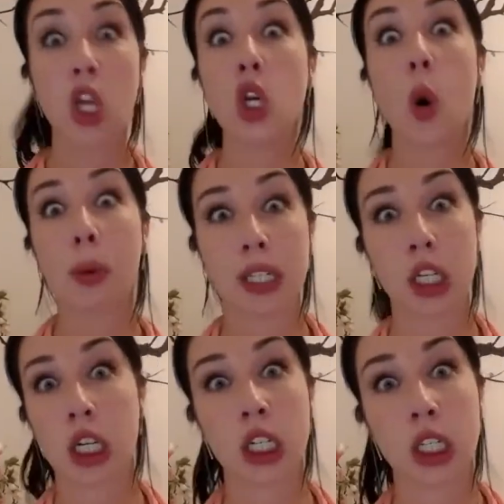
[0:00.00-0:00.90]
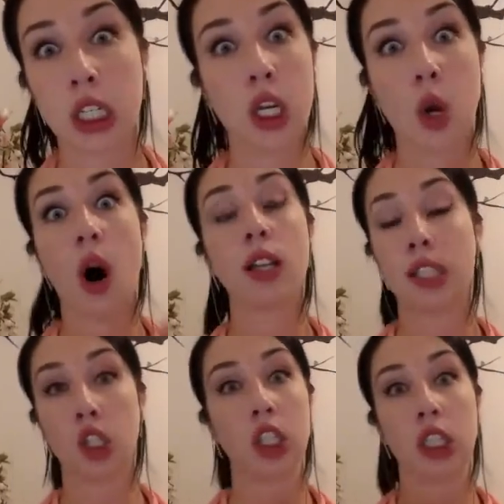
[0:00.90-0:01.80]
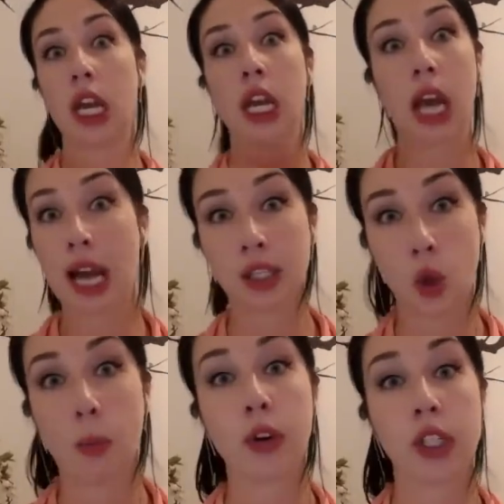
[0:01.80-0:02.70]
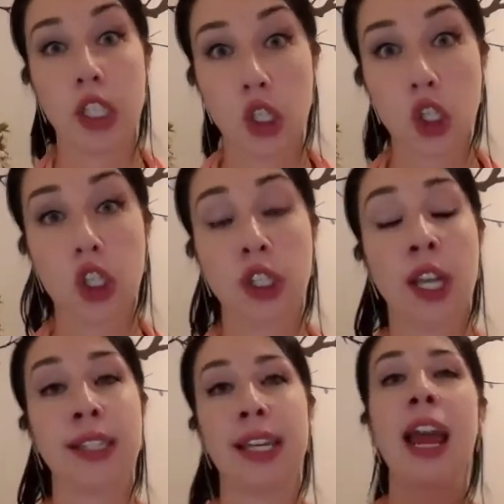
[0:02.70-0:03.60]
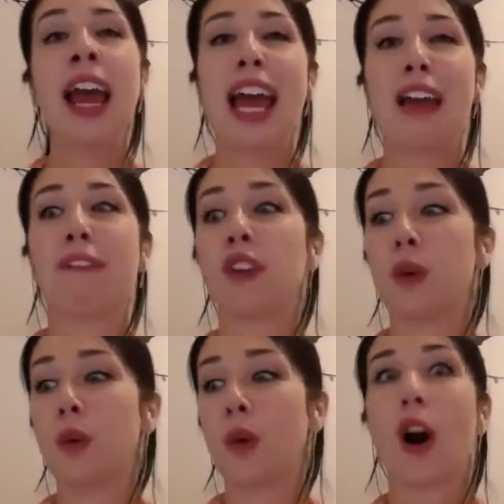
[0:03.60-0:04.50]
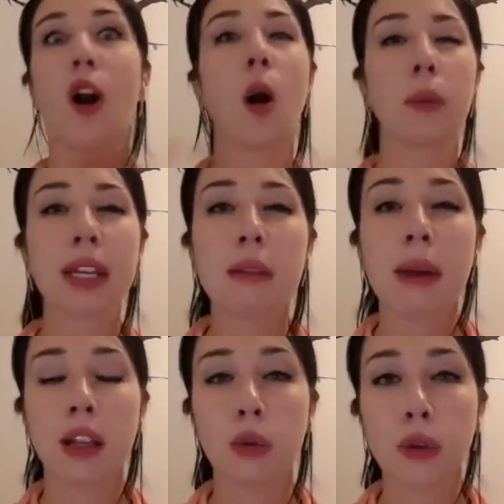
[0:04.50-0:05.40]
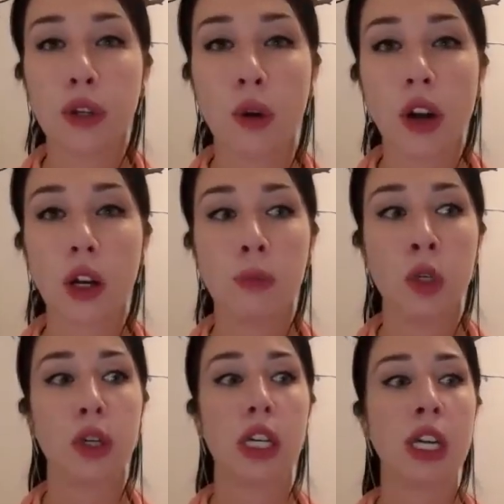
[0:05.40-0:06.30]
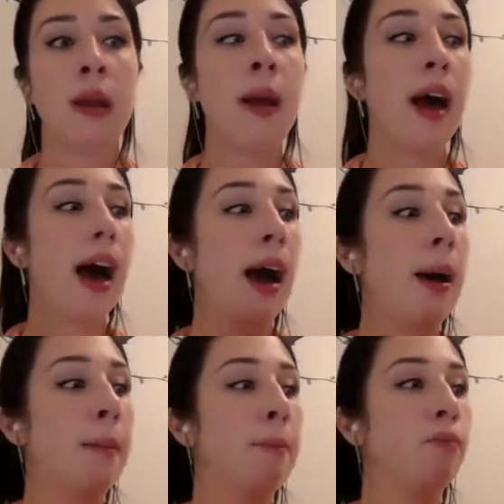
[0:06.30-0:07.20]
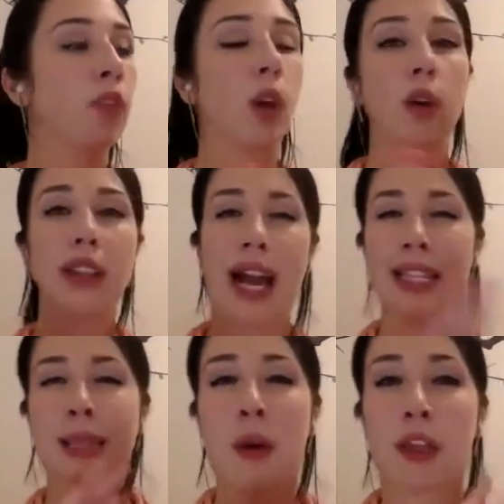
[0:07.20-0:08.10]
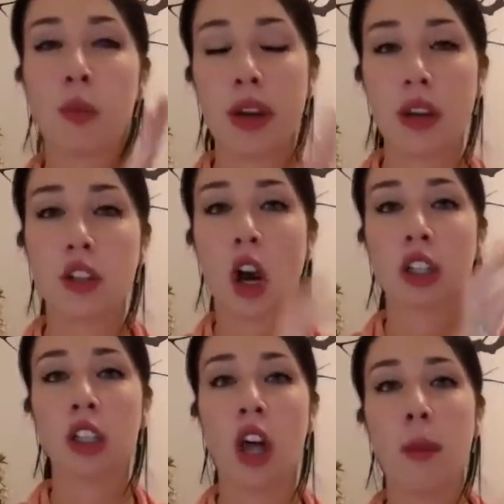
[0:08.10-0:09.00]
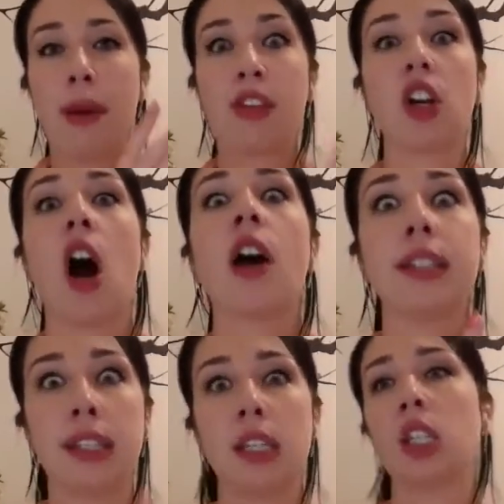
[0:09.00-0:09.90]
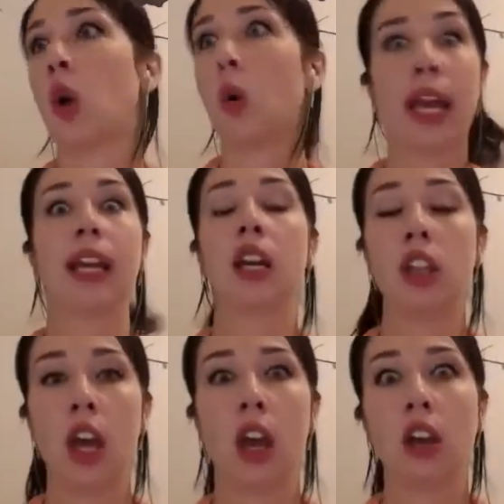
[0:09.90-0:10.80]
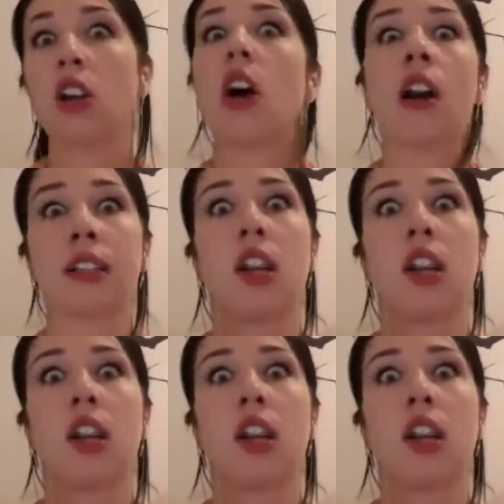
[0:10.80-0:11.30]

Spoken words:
no prisoners and no hostages, like has no mercy. She just does it. If you are already in my lunar yoga community, last month we talked a lot about the goddesses. So like the goddess